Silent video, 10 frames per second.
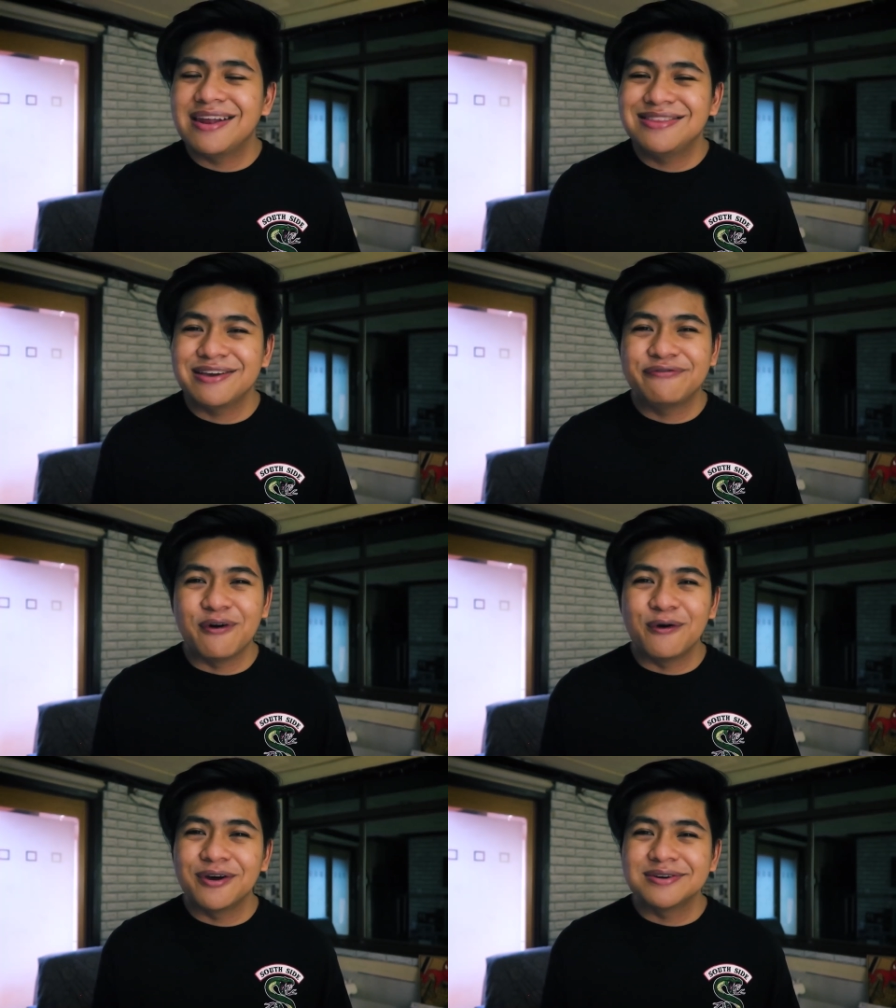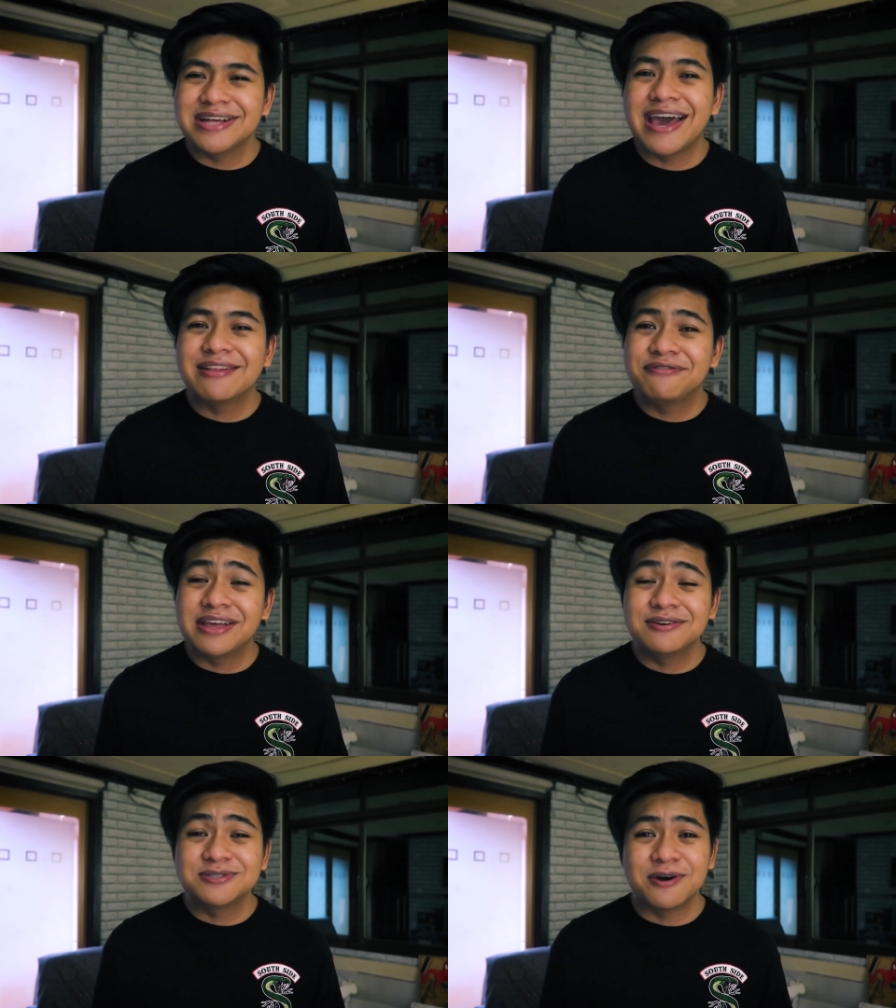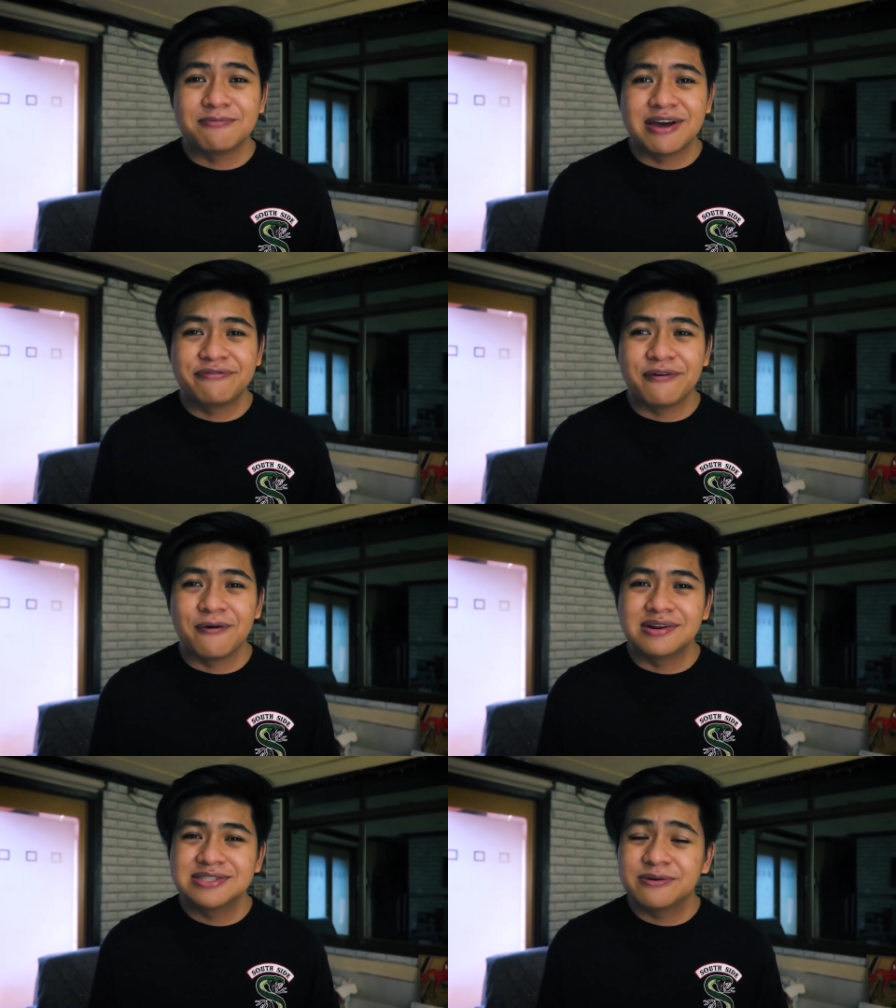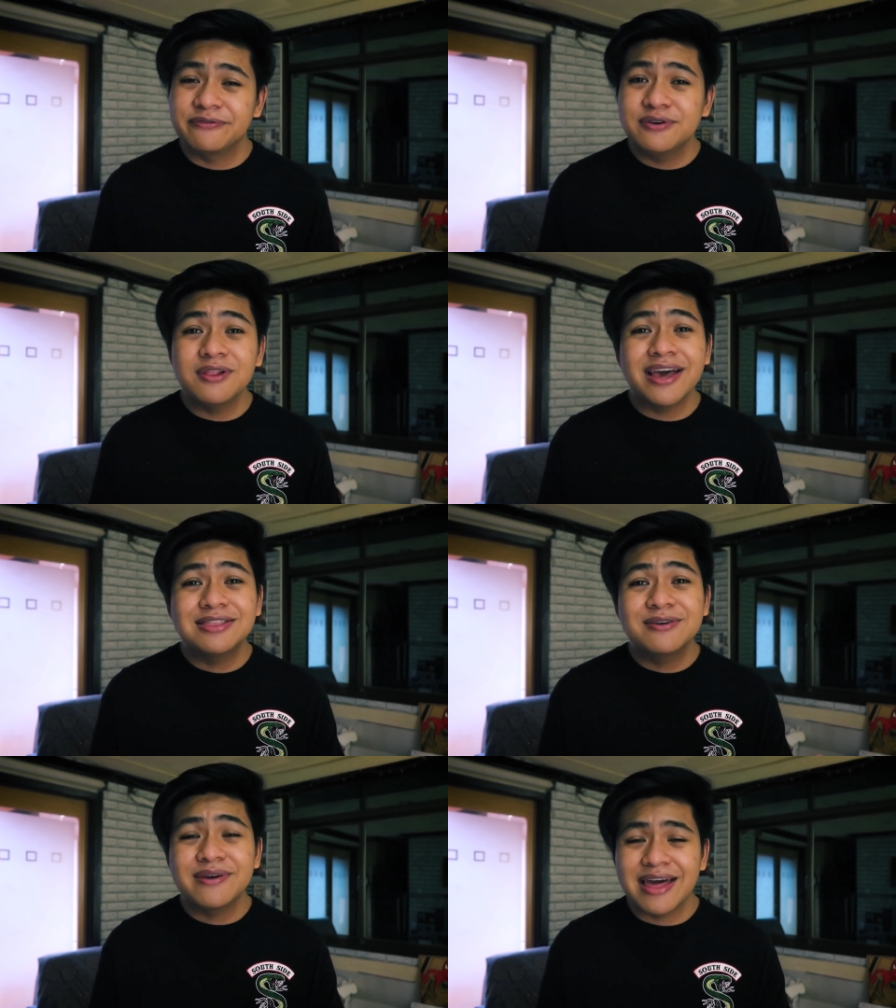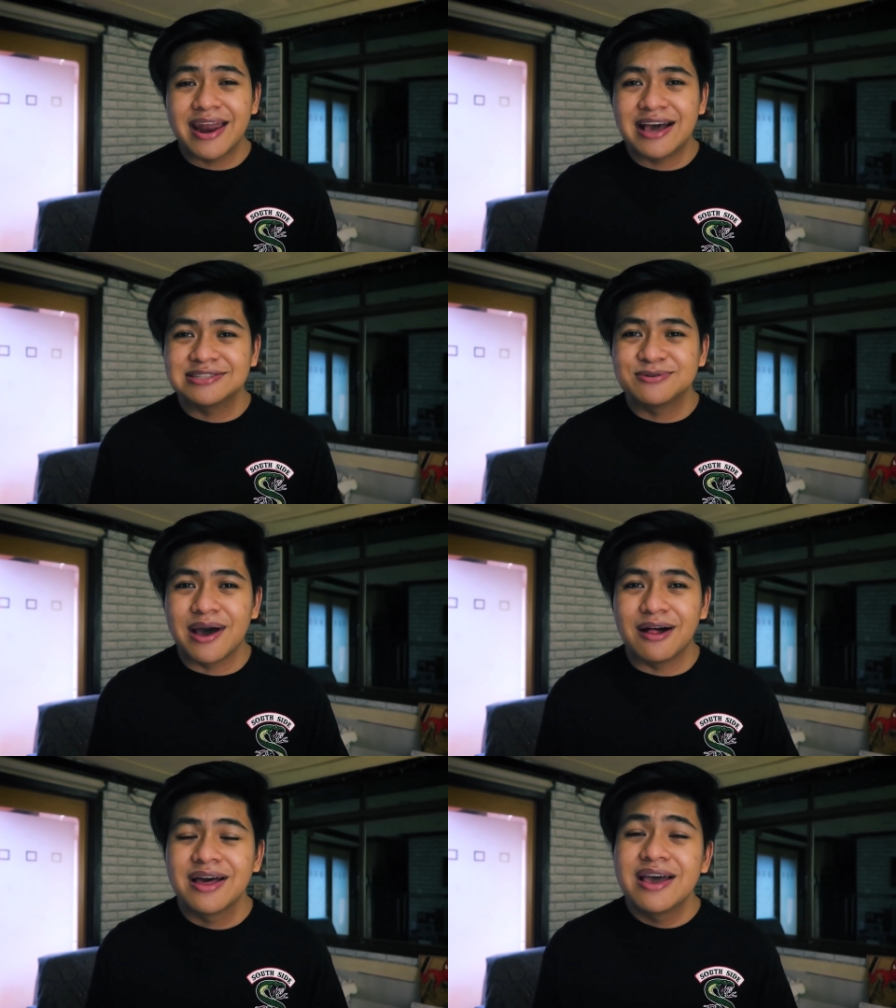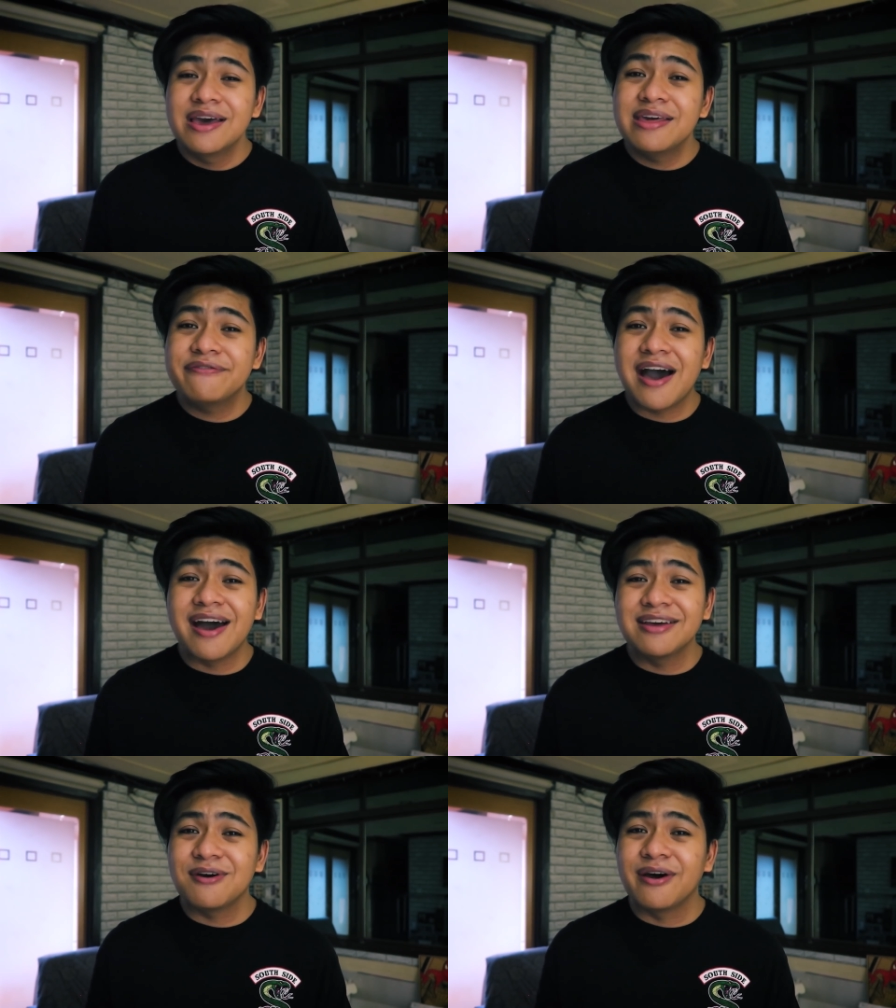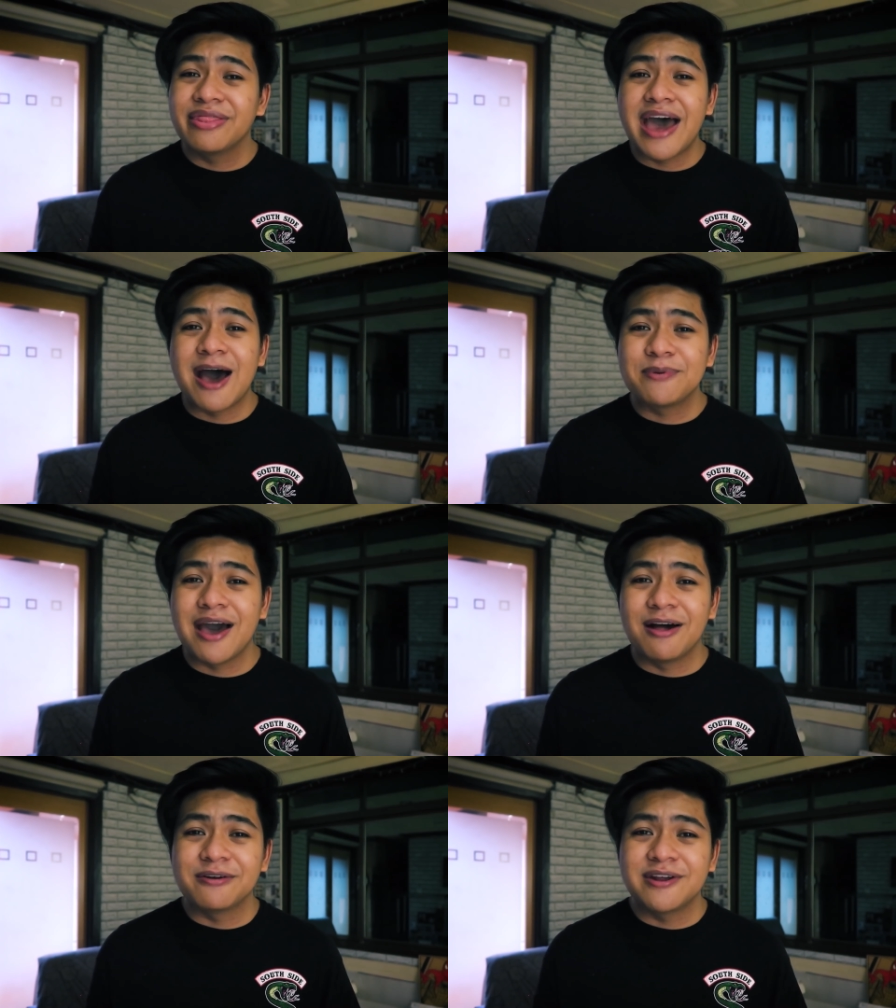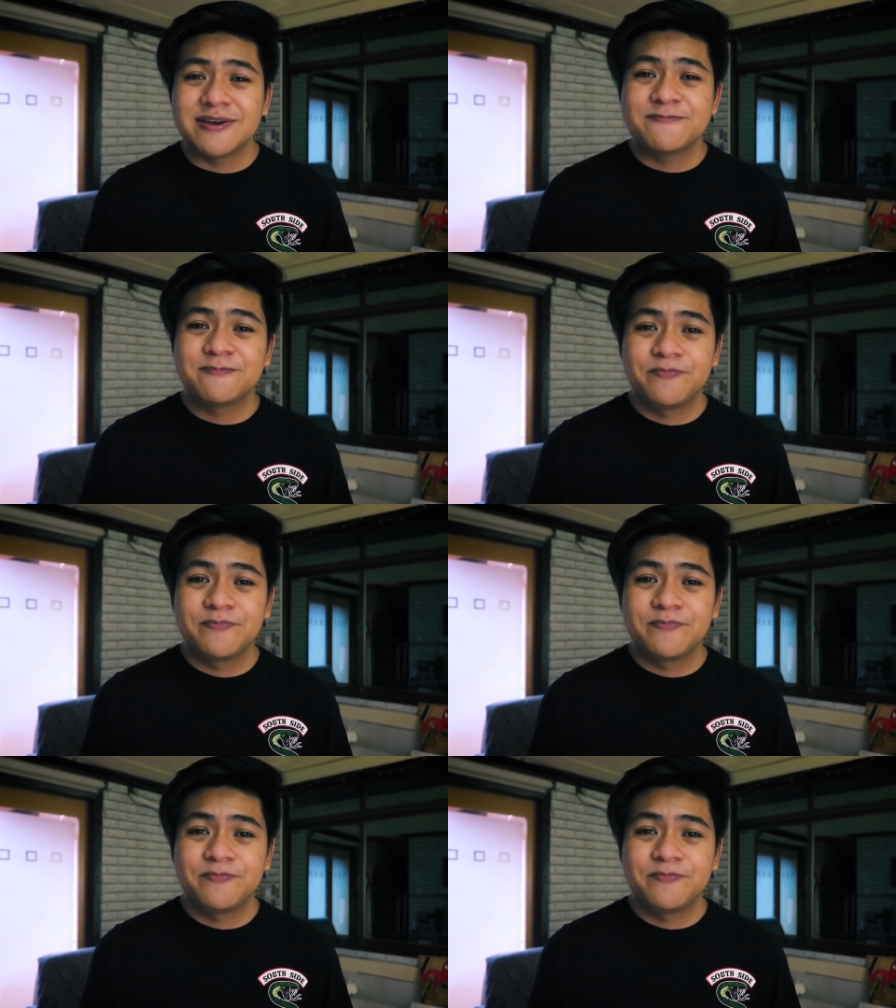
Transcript: editing photos and videos on my phone. So if you like doing that as well, they've got it on the App Gallery.